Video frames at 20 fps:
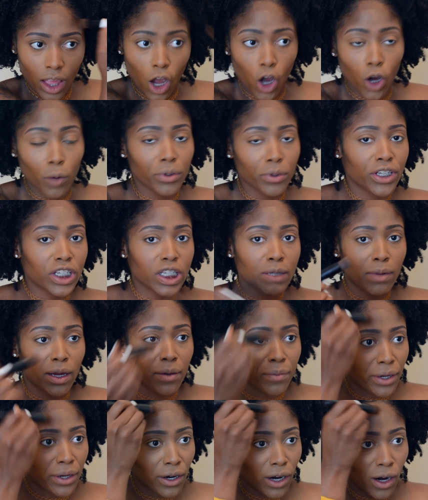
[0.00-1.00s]
Hope you did your
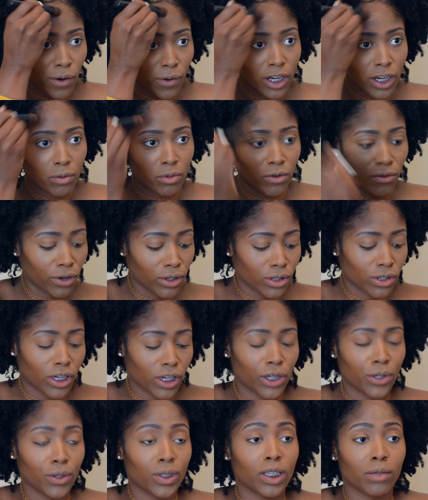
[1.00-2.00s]
baby hair already before you
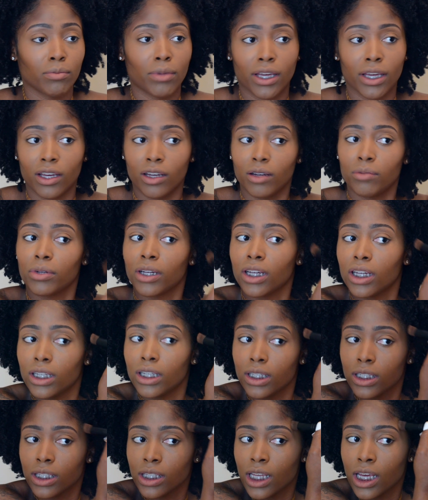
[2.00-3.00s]
start doing your makeup,
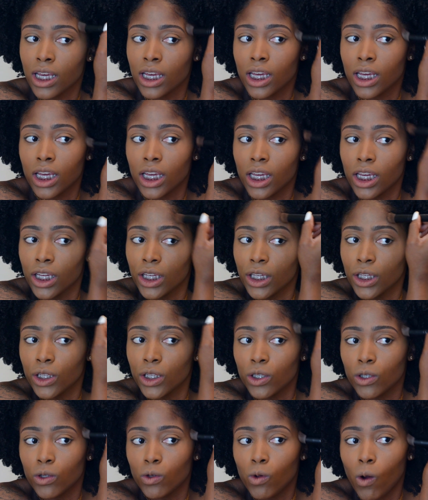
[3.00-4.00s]
because
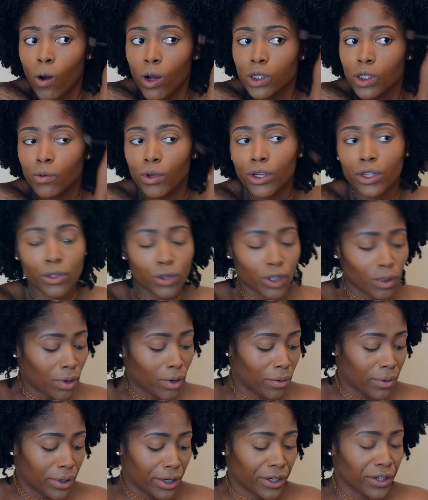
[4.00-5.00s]
you always want to do your
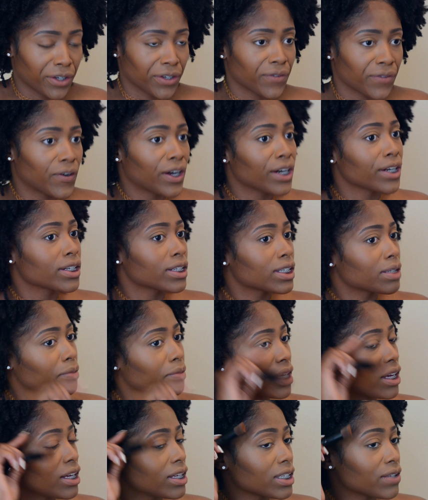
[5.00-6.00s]
baby hair first,
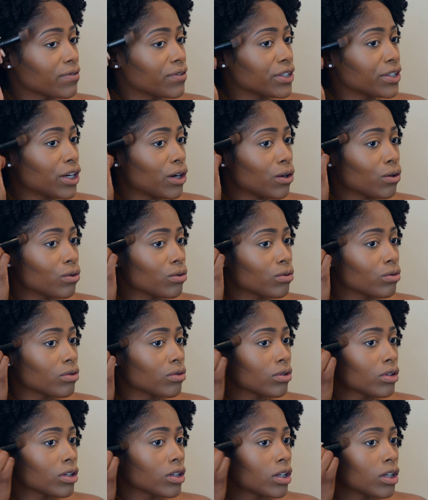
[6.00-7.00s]
because if you don't,
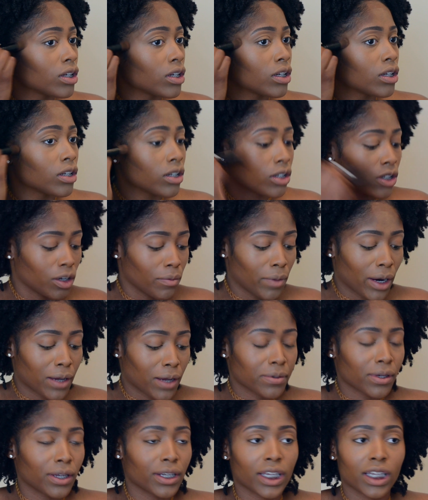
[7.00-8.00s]
your
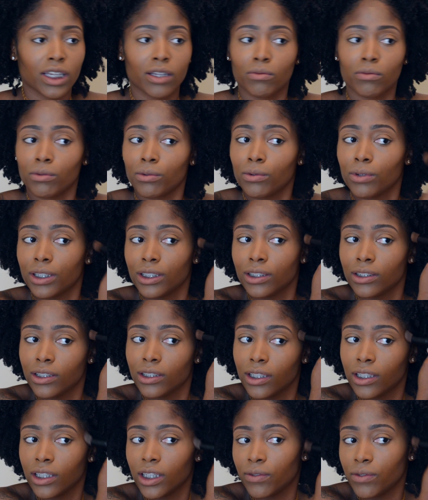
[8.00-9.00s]
makeup's gonna get ruined
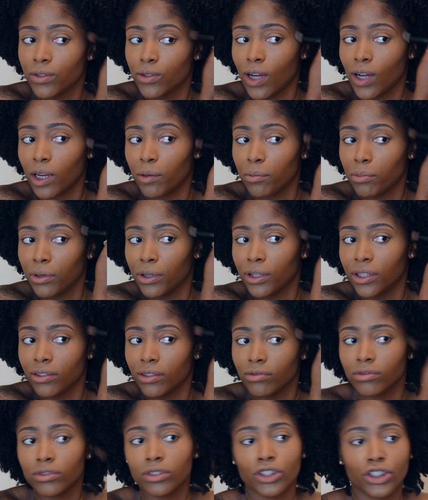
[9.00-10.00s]
if you try to put
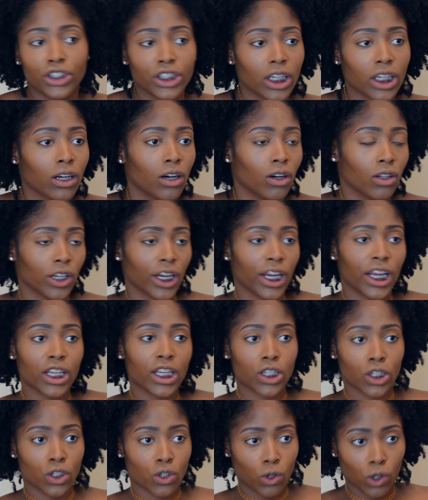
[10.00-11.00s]
gel or
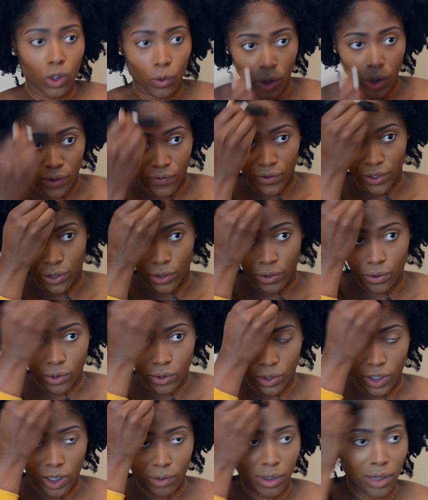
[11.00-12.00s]
edge control or whatever you use
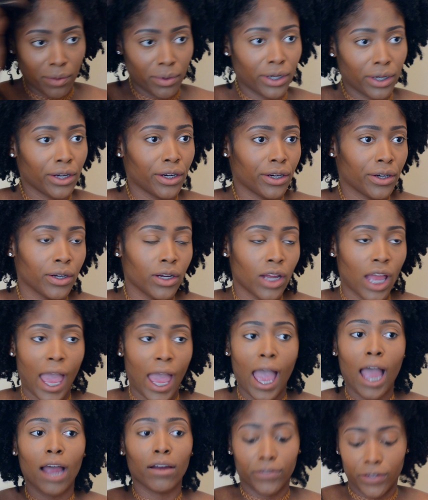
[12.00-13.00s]
on your baby hair
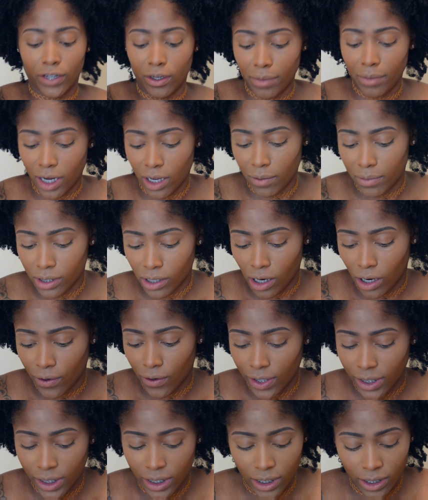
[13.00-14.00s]
after your makeup is
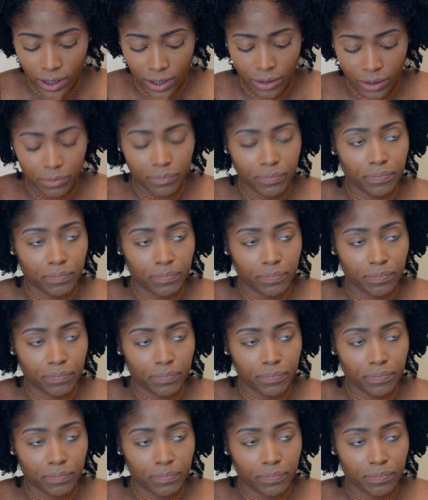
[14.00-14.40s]
already done.